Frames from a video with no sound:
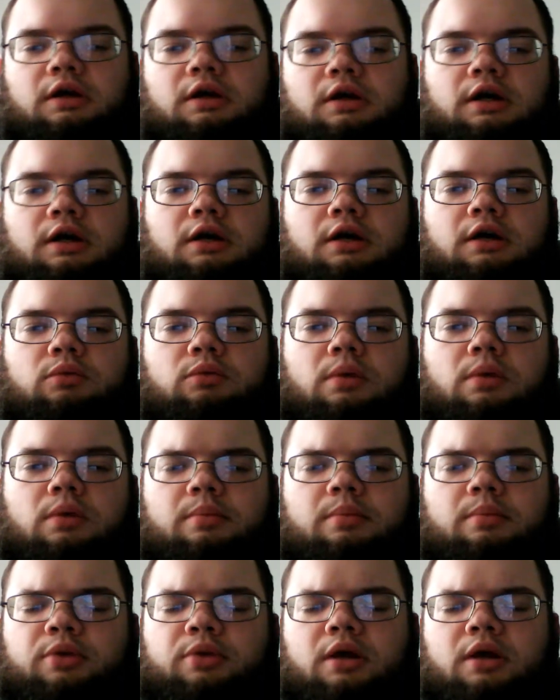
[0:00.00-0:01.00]

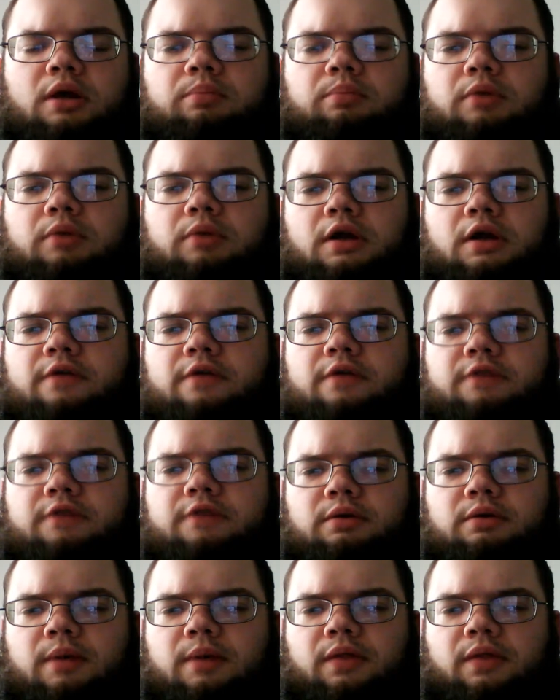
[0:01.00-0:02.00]
I'll be putting up another
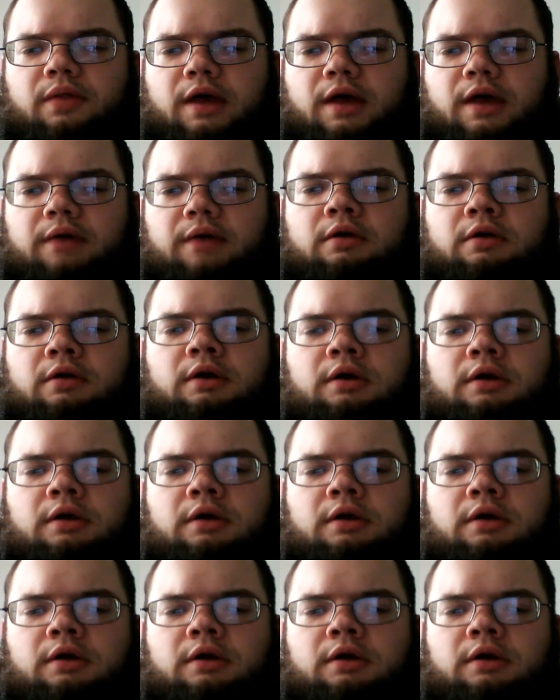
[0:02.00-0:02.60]
video about that.